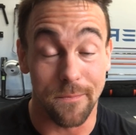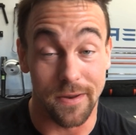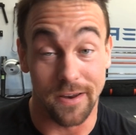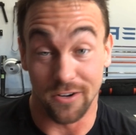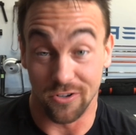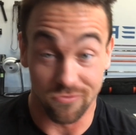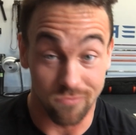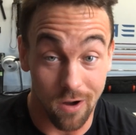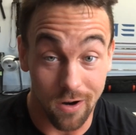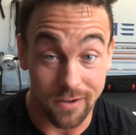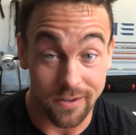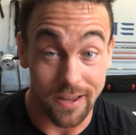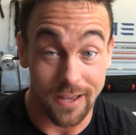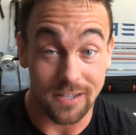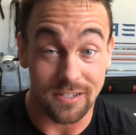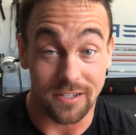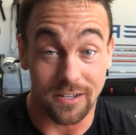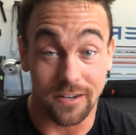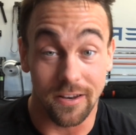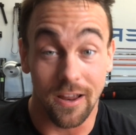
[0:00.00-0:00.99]
being drug
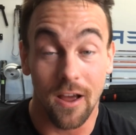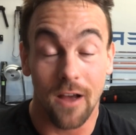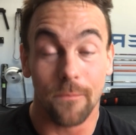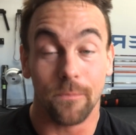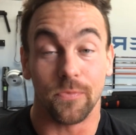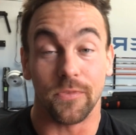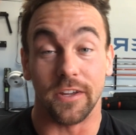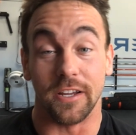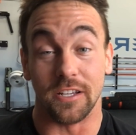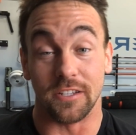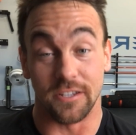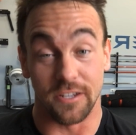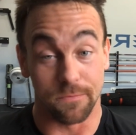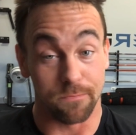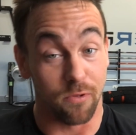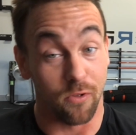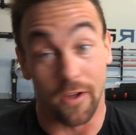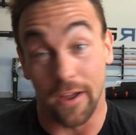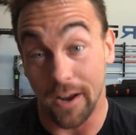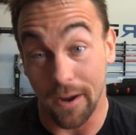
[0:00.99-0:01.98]
tested. He's
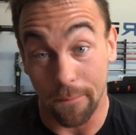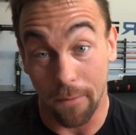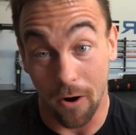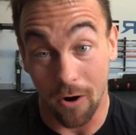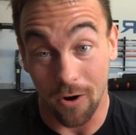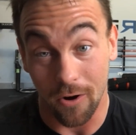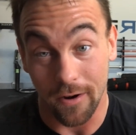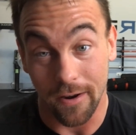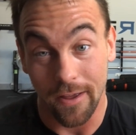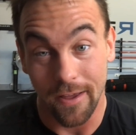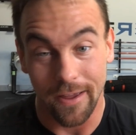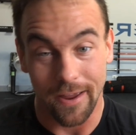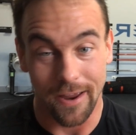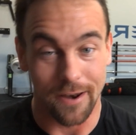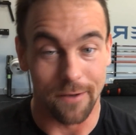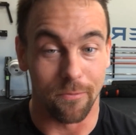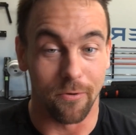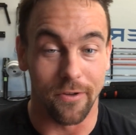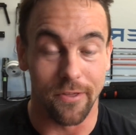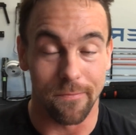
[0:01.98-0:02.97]
playing a part,
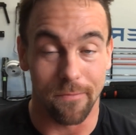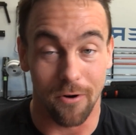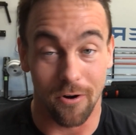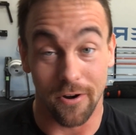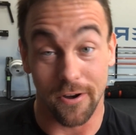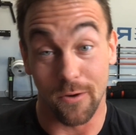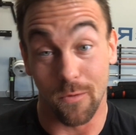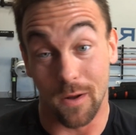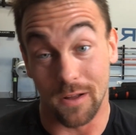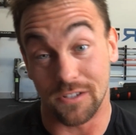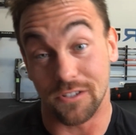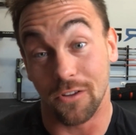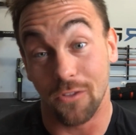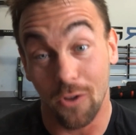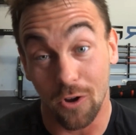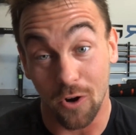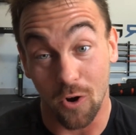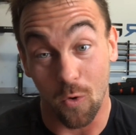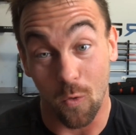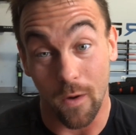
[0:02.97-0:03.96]
and to play the part, he wants to
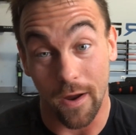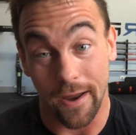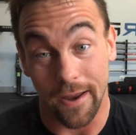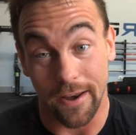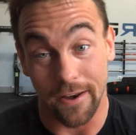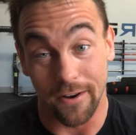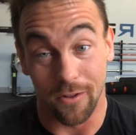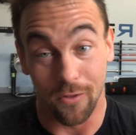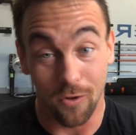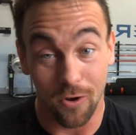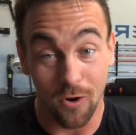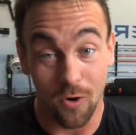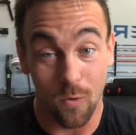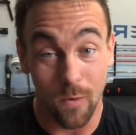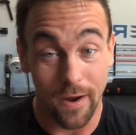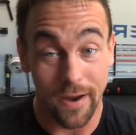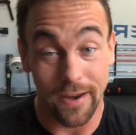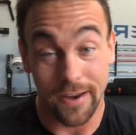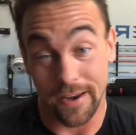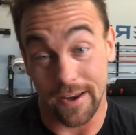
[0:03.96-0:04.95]
look away. And to look
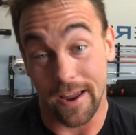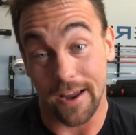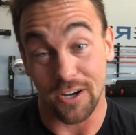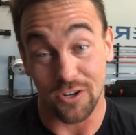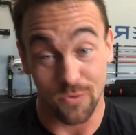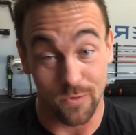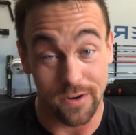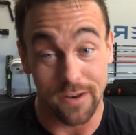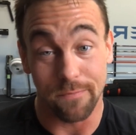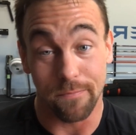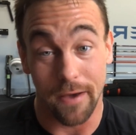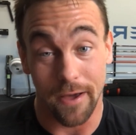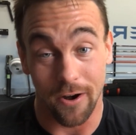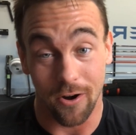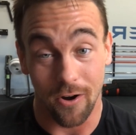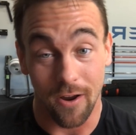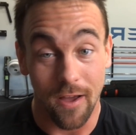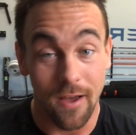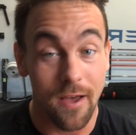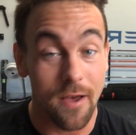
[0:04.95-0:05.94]
away, he actually did
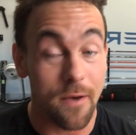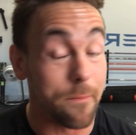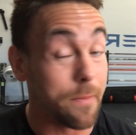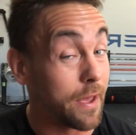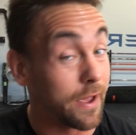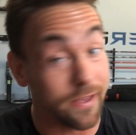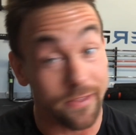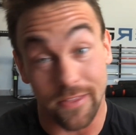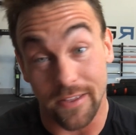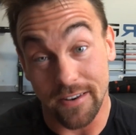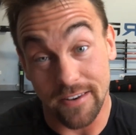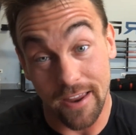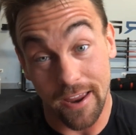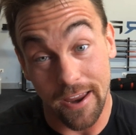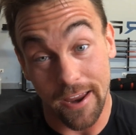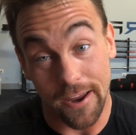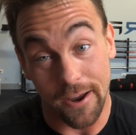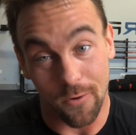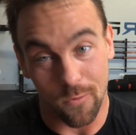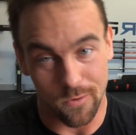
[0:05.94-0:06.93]
better. Back in the
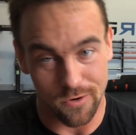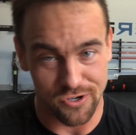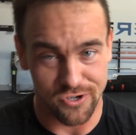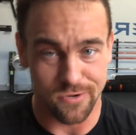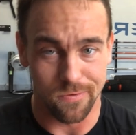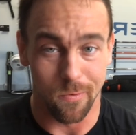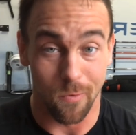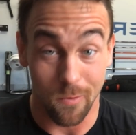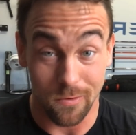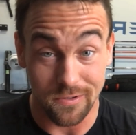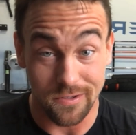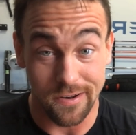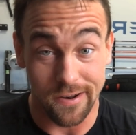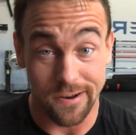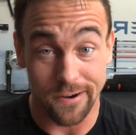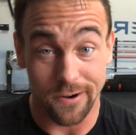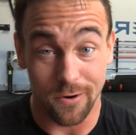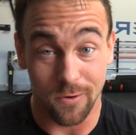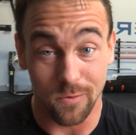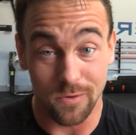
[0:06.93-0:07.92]
day, when
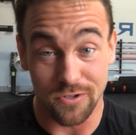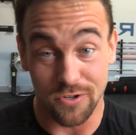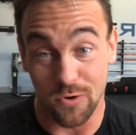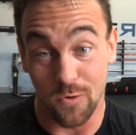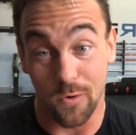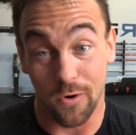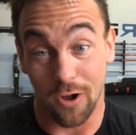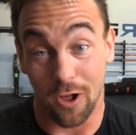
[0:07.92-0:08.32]
Schwarzenegger was doing